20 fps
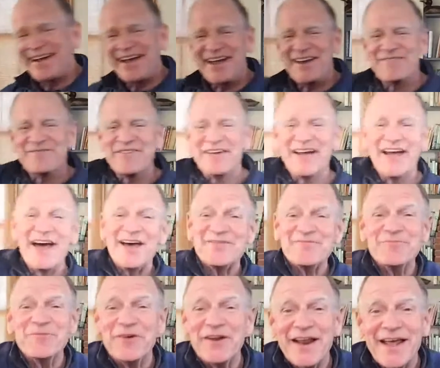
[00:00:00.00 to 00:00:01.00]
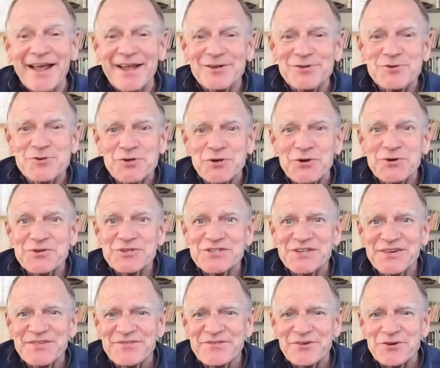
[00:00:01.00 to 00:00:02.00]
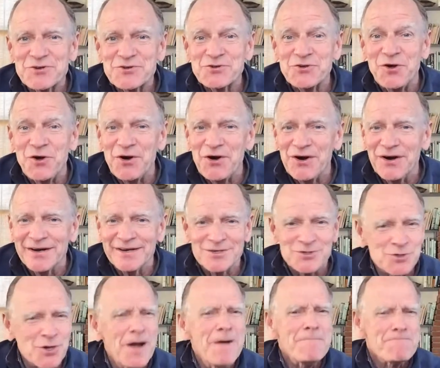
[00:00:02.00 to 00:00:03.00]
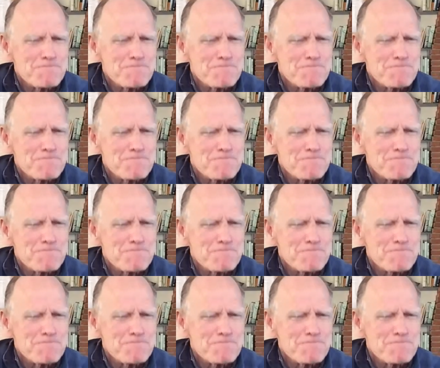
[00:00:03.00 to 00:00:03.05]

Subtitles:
I had forgotten what I had chosen for songs.